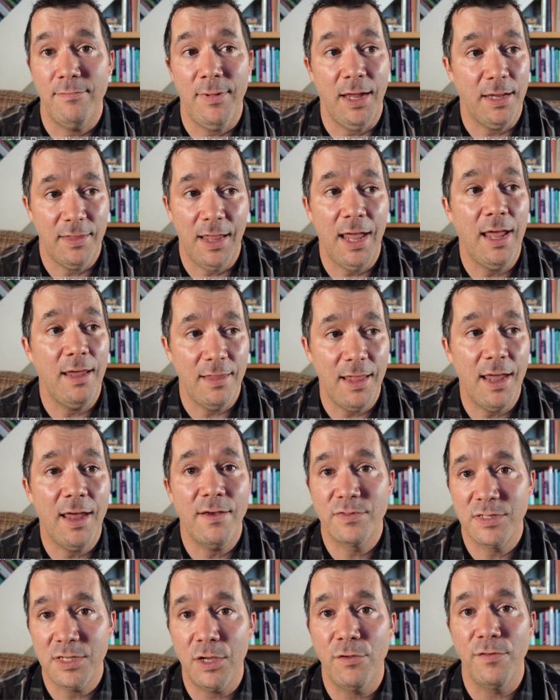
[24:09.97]
Like they
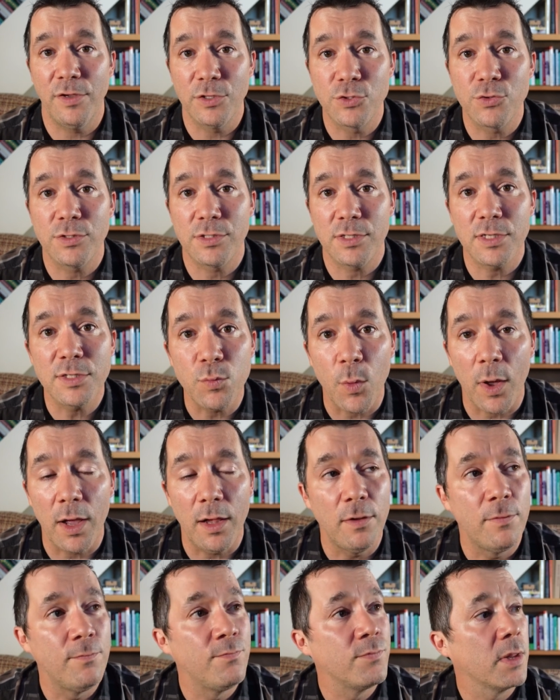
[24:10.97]
have self-interest as
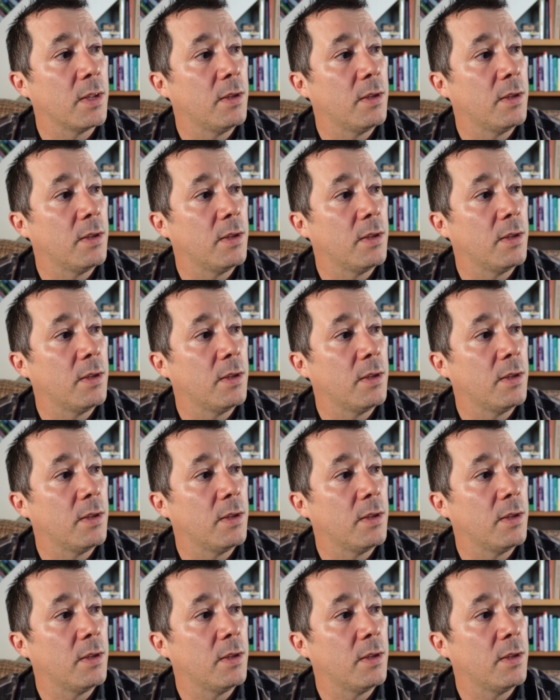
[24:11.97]
well.